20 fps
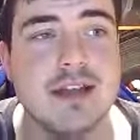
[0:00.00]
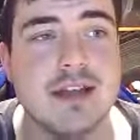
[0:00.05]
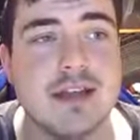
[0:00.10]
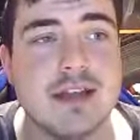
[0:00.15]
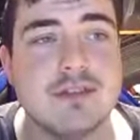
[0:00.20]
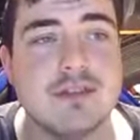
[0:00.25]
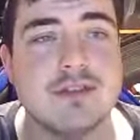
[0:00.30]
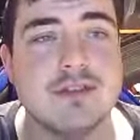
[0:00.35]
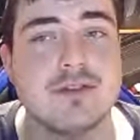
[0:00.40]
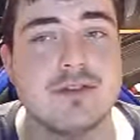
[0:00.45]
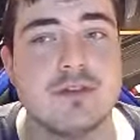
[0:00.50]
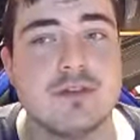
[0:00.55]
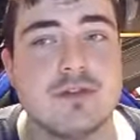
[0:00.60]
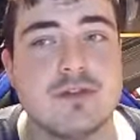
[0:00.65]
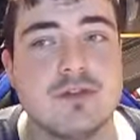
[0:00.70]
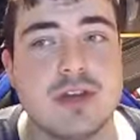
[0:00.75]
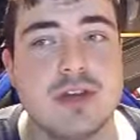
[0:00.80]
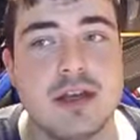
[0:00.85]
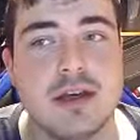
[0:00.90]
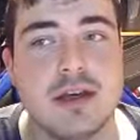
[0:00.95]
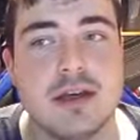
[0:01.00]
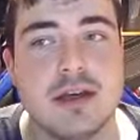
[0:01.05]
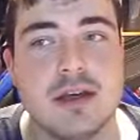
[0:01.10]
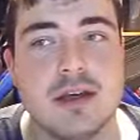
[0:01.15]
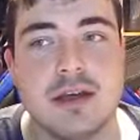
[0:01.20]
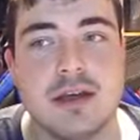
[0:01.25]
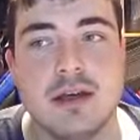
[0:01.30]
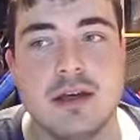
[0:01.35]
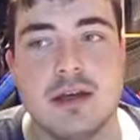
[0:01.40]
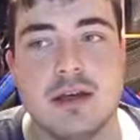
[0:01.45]
Let's just see
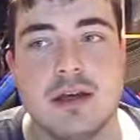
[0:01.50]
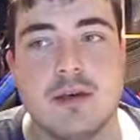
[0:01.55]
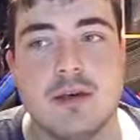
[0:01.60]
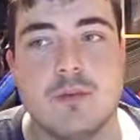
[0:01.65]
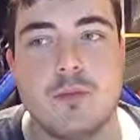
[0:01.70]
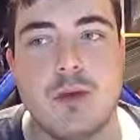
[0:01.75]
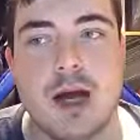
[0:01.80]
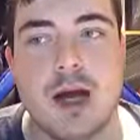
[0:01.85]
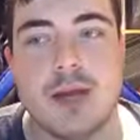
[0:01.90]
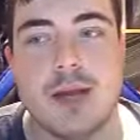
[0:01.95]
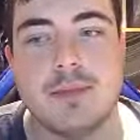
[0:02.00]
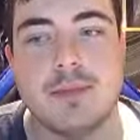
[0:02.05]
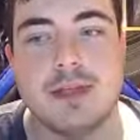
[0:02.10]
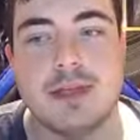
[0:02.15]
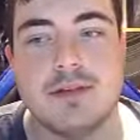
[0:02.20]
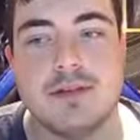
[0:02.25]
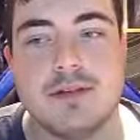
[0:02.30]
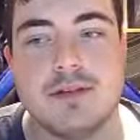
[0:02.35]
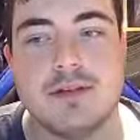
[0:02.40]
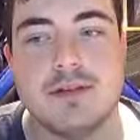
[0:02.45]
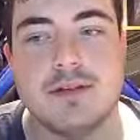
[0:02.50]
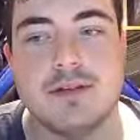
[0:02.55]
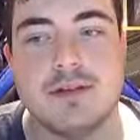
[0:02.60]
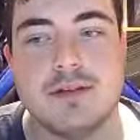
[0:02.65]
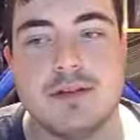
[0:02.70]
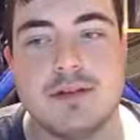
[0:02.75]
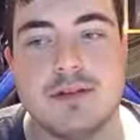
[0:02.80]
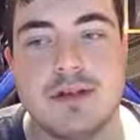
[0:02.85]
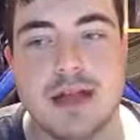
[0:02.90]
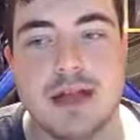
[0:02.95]
what happened
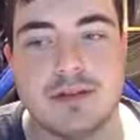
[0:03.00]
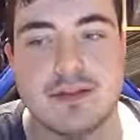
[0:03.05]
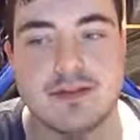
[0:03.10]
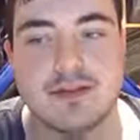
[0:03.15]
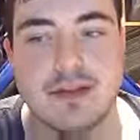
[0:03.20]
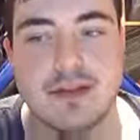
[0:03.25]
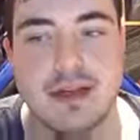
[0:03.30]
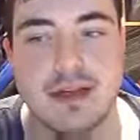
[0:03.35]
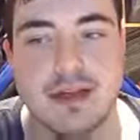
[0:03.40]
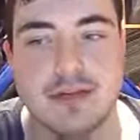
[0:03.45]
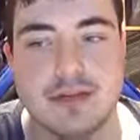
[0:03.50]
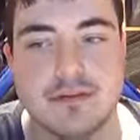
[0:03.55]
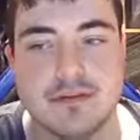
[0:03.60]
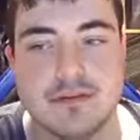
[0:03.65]
last year.